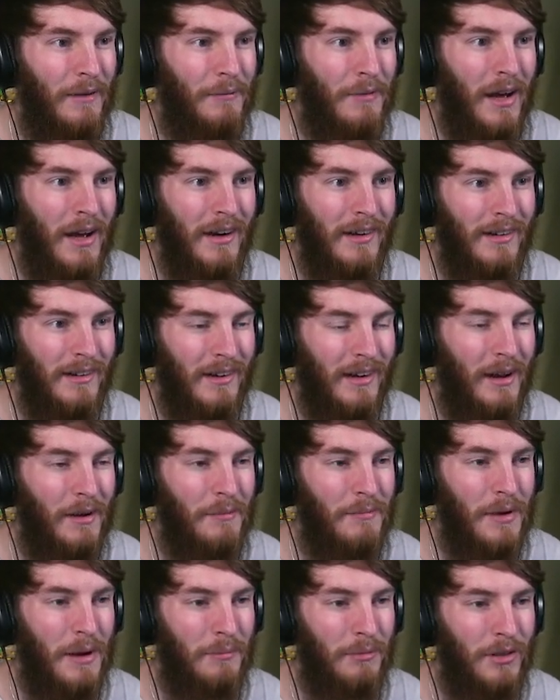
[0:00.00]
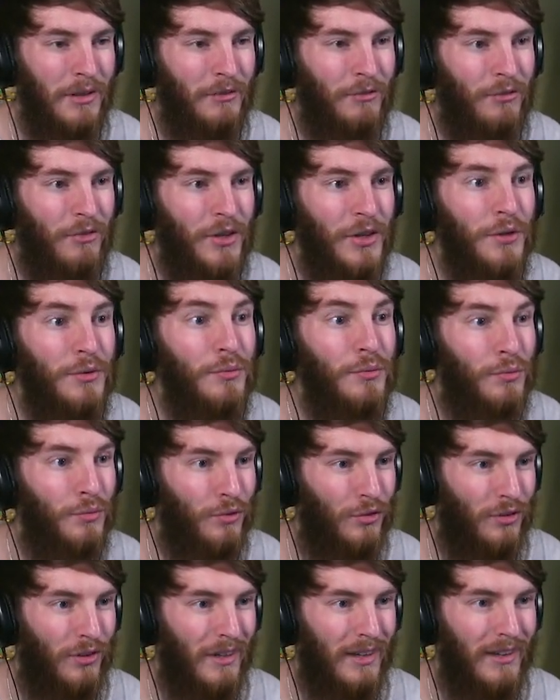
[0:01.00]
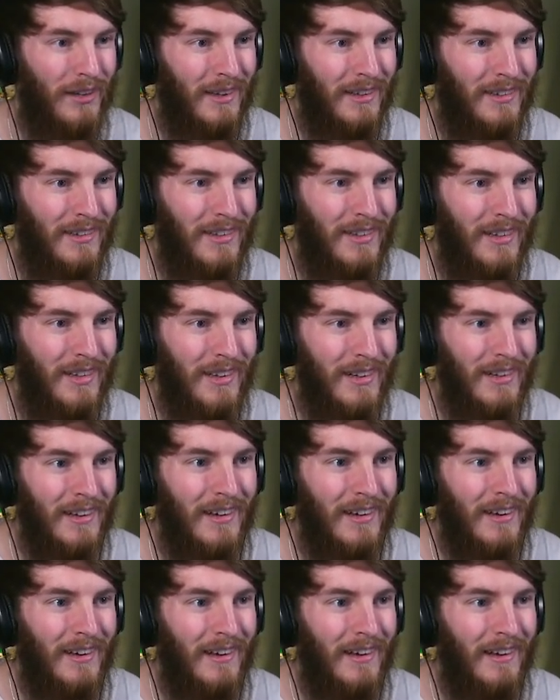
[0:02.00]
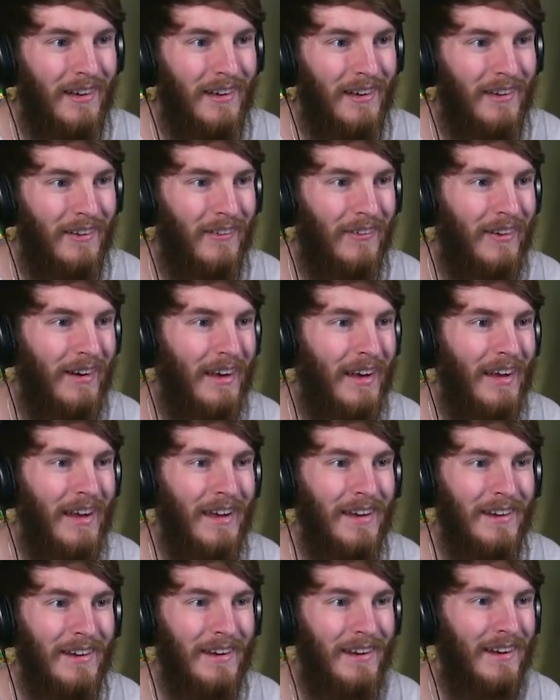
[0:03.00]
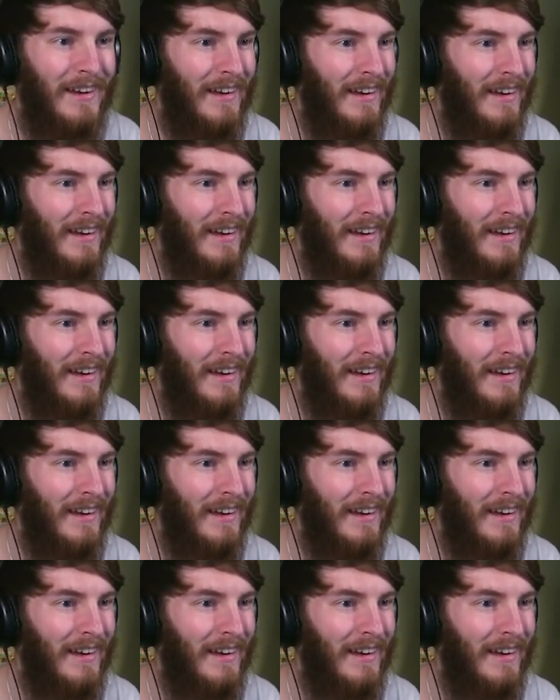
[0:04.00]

I'm not. I, am confused. That's okay.